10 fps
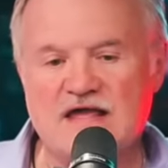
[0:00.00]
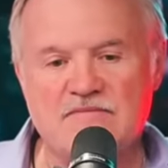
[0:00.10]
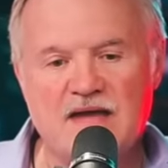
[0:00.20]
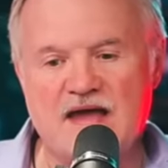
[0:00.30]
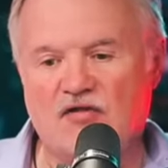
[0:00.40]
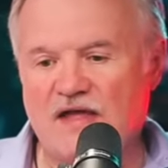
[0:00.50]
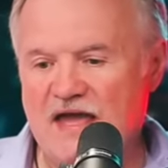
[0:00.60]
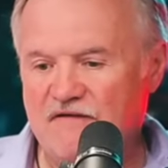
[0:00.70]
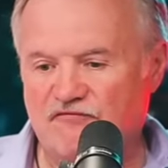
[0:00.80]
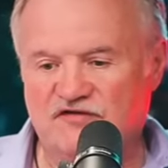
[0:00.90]
email,
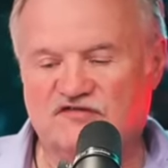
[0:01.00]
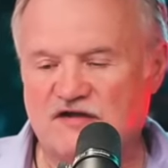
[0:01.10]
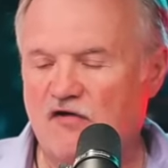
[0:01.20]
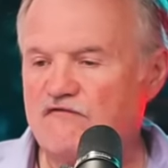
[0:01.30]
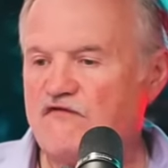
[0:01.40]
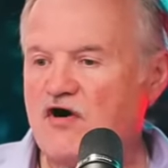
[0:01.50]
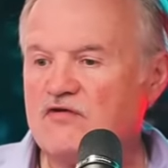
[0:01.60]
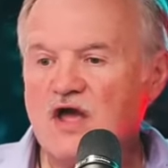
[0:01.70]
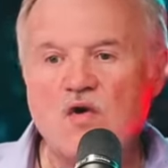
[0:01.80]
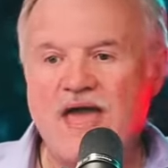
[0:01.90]
every cell
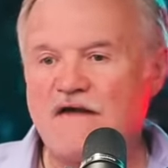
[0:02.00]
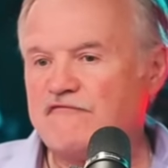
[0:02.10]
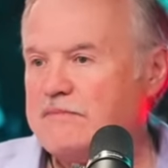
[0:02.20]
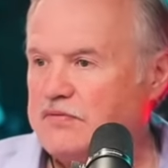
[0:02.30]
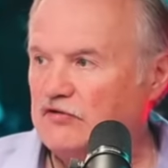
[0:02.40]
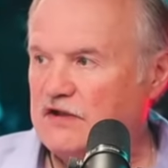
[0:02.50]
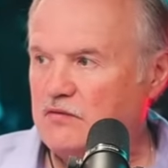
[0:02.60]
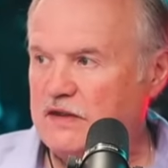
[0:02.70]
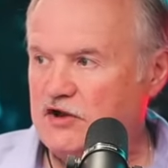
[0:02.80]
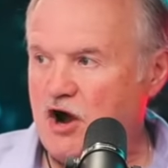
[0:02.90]
phone, every
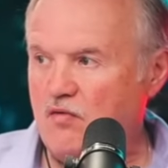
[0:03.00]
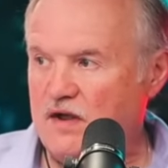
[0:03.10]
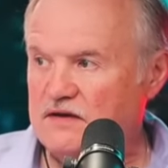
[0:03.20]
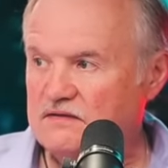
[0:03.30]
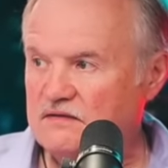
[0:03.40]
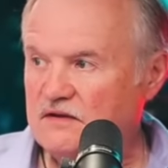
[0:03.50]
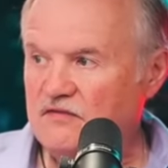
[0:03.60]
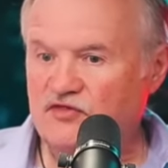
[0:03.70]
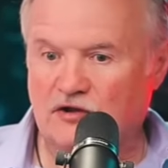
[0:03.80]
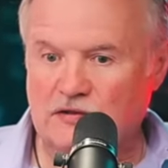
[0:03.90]
building we'd go in,
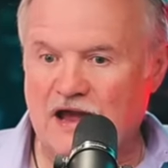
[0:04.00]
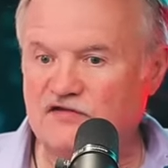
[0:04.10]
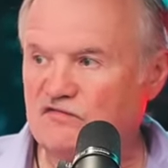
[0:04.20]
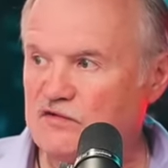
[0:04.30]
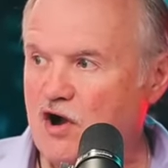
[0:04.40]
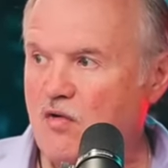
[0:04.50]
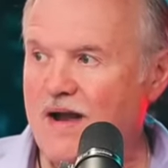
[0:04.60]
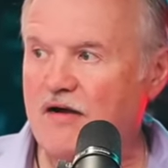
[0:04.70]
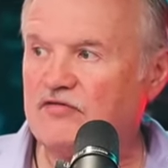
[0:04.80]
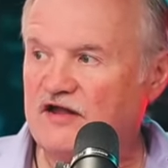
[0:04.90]
the lights would go
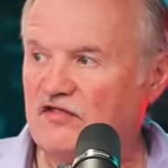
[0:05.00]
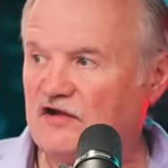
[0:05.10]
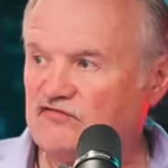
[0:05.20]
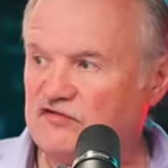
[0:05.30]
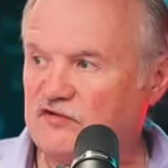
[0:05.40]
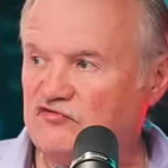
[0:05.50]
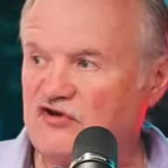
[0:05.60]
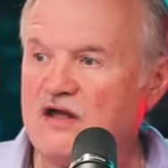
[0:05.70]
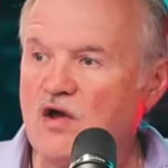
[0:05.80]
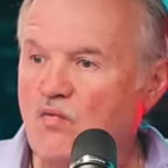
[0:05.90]
out, the electricity would
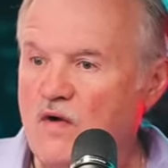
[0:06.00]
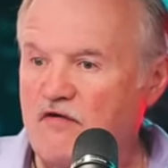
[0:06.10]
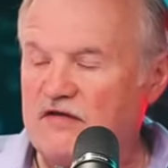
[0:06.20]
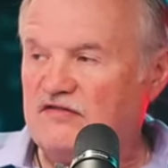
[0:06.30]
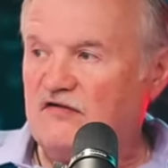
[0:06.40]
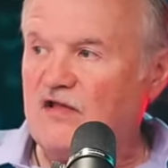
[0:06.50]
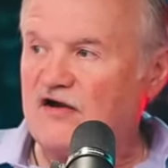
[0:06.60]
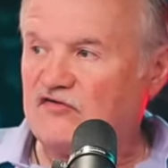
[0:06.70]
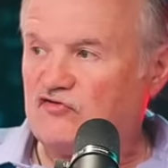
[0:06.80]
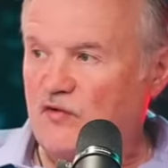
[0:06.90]
shut. We're in
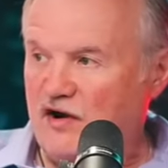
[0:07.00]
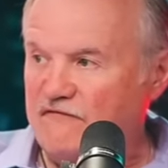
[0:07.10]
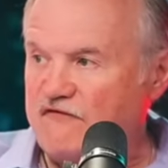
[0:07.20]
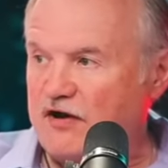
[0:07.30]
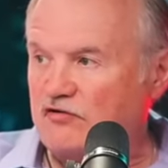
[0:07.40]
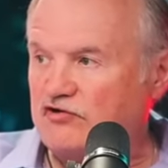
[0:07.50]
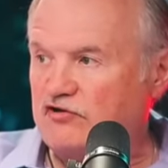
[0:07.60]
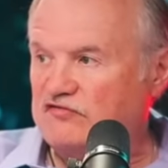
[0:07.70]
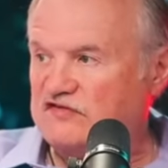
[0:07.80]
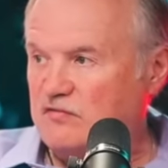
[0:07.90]
Deluxe doing our final
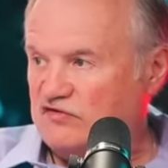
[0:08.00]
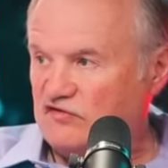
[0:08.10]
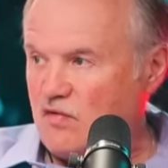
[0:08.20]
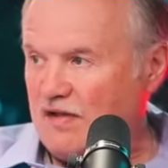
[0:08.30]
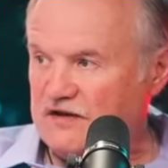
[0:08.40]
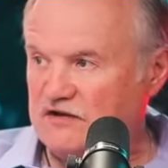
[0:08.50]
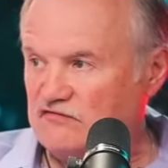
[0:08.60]
QC, which is quality